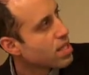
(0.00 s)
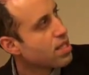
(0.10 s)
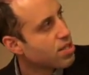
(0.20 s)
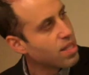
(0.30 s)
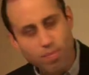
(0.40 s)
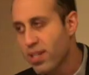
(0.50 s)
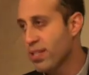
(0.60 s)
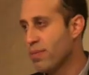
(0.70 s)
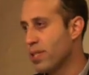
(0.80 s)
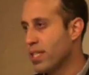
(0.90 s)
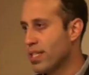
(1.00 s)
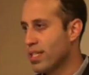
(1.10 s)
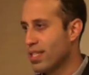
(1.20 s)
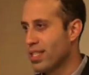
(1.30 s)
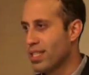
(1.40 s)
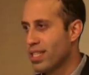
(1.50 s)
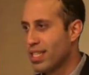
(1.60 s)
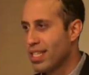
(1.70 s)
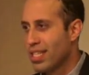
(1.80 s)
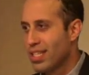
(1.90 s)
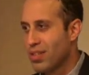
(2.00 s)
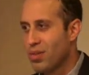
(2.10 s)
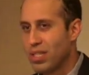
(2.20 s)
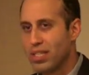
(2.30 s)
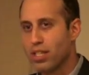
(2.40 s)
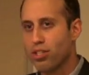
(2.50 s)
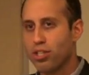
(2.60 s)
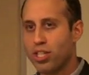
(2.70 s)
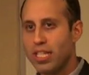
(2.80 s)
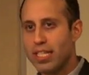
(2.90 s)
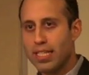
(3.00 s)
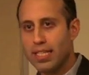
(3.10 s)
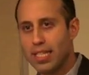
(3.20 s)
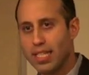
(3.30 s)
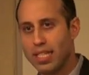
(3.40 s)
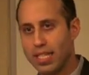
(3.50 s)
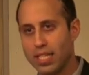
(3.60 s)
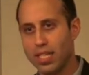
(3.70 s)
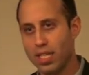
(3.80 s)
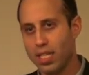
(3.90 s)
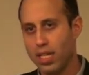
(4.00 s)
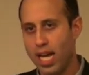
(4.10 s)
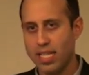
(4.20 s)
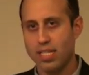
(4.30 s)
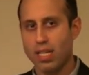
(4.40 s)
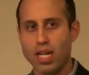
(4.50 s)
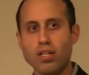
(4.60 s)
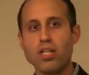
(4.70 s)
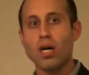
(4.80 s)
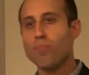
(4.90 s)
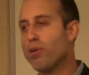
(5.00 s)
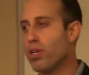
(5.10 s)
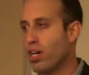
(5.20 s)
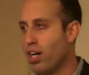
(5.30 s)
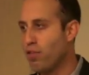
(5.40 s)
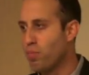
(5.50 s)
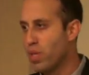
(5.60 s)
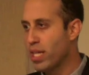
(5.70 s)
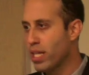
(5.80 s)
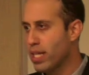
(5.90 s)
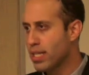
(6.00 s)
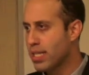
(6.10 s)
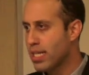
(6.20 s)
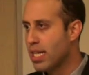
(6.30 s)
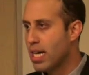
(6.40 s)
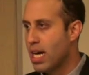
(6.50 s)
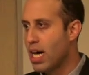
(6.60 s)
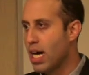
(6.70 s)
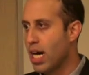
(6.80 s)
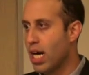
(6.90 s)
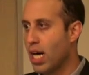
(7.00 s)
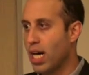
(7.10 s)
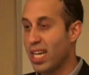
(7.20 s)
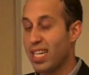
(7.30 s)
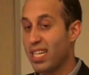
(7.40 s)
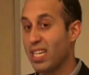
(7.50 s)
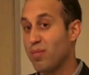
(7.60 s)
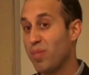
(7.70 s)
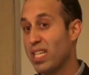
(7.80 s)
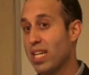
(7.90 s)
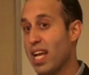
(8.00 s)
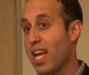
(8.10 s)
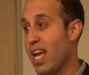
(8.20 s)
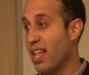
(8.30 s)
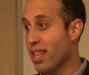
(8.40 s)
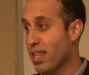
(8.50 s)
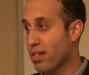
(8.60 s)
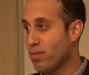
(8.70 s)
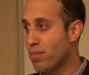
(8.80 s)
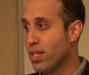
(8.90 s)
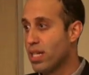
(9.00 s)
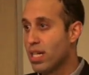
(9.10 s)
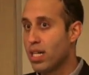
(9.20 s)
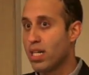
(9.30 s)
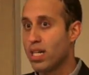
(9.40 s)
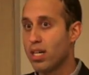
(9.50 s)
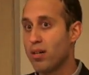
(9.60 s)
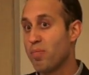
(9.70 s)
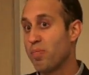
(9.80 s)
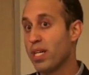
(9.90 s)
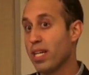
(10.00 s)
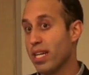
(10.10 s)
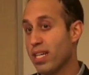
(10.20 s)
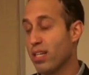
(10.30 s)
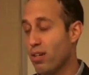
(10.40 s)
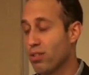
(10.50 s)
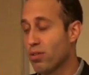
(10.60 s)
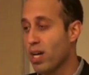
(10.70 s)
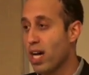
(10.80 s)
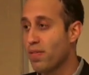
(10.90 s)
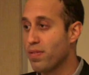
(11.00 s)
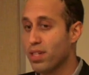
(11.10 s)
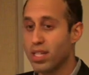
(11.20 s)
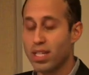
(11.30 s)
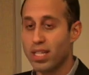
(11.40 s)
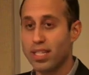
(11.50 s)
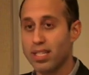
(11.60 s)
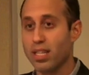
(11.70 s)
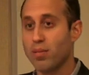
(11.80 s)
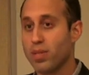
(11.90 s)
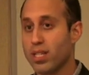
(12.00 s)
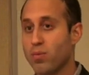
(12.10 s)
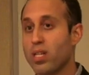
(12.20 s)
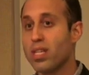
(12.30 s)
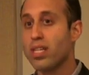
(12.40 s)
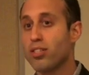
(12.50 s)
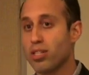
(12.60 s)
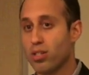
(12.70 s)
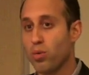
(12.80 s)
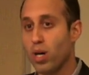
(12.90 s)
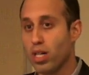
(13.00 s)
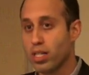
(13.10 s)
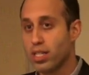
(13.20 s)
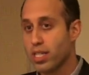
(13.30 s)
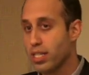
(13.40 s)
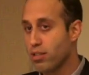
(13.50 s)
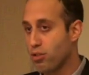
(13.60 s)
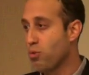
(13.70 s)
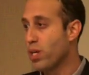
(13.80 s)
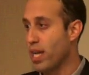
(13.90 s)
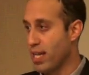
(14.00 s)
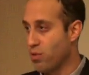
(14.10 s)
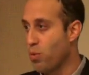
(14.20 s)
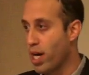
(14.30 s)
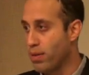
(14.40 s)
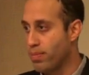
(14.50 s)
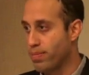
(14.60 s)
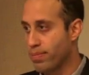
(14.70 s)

Nasheed Maghribi. So Nasheed uh, has a number of meanings. Uh, it can mean anthem, um, but it can also have uh, an Islamic religious quality to it as well.